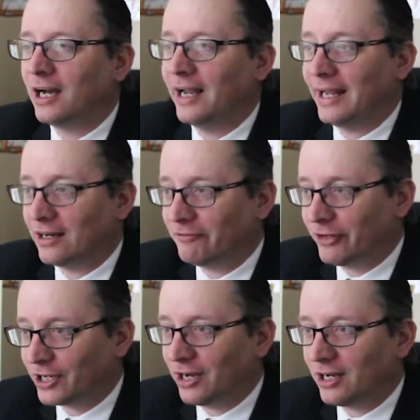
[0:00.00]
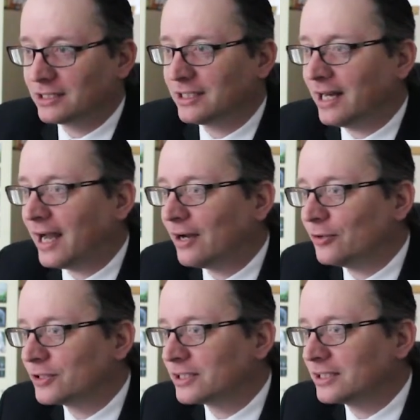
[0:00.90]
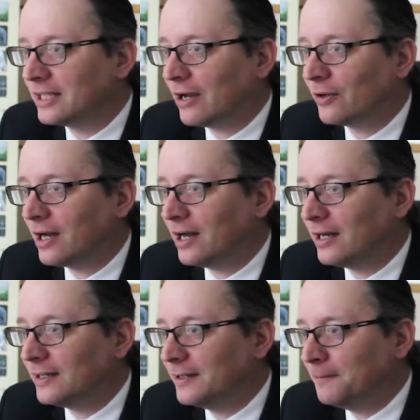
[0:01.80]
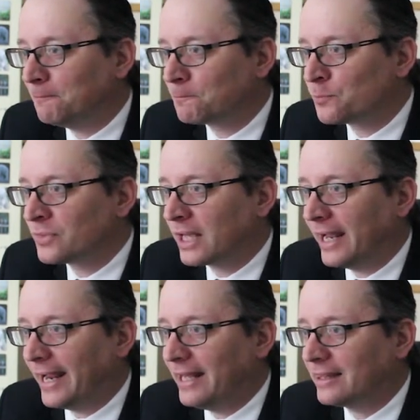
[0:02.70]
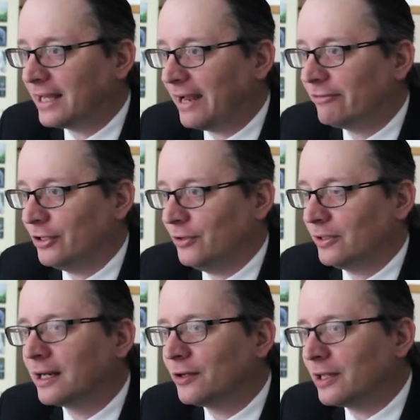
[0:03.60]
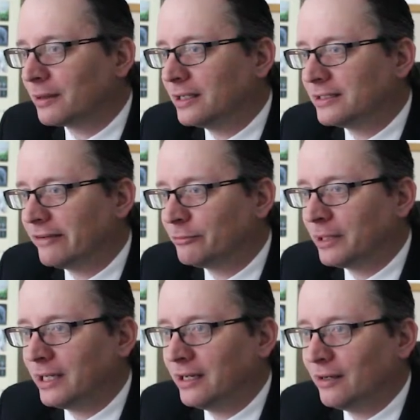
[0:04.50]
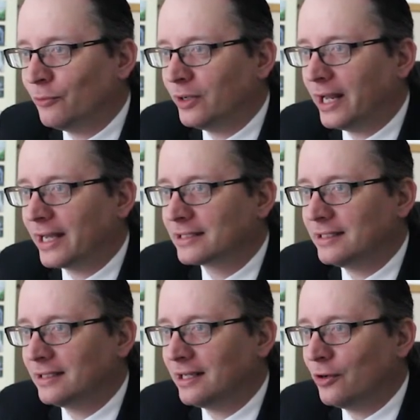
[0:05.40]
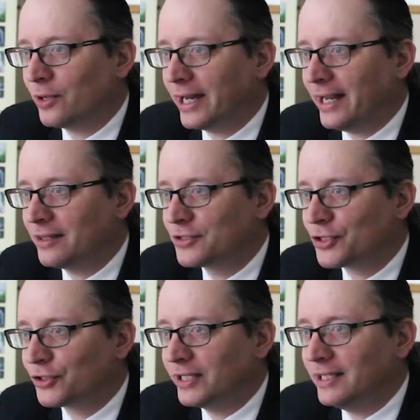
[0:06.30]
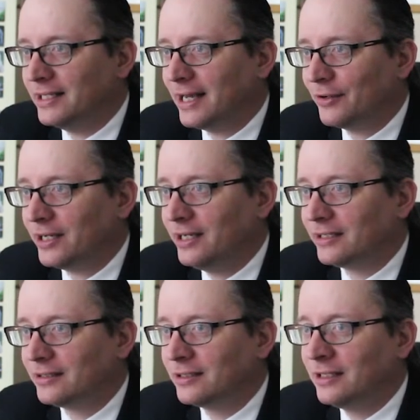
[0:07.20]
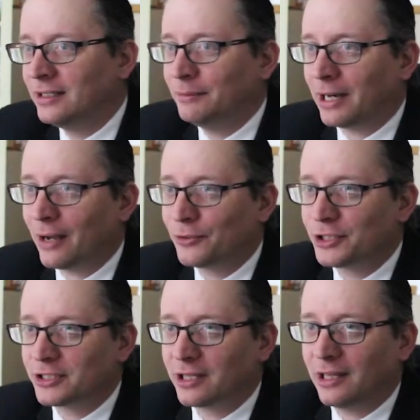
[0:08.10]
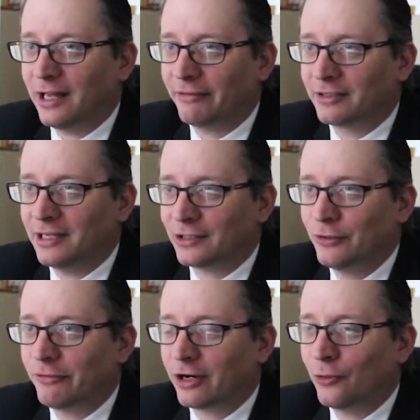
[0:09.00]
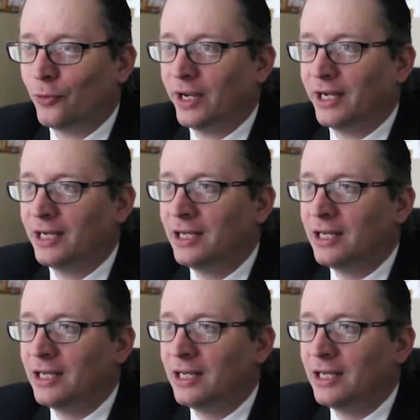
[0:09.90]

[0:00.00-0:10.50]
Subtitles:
and very haunted house down on 8th Avenue. And I know that because everybody would accidentally go to 8th Street down here, but I was just to the left, not too far away,